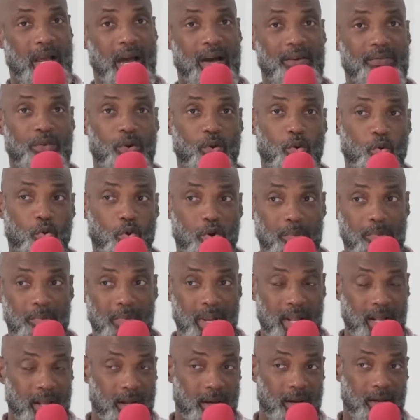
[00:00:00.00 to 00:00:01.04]
You have oat
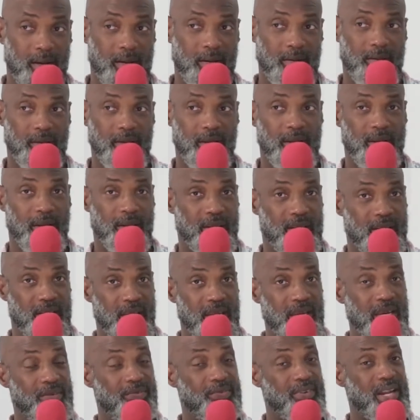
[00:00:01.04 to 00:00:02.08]
milk.
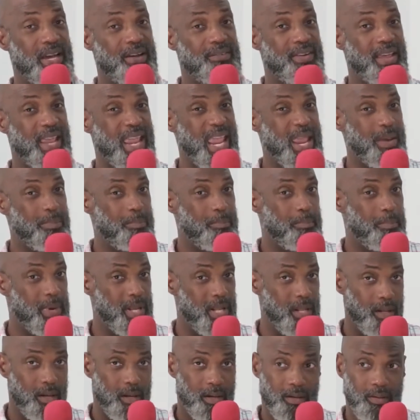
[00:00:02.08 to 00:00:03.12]
You even have hemp
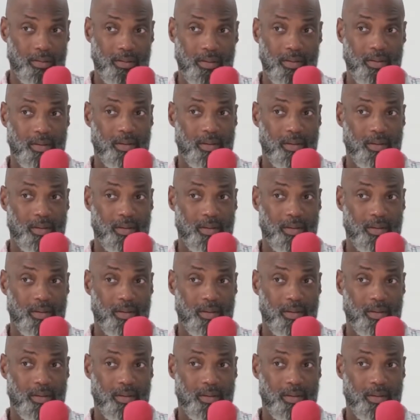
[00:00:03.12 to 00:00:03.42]
milk.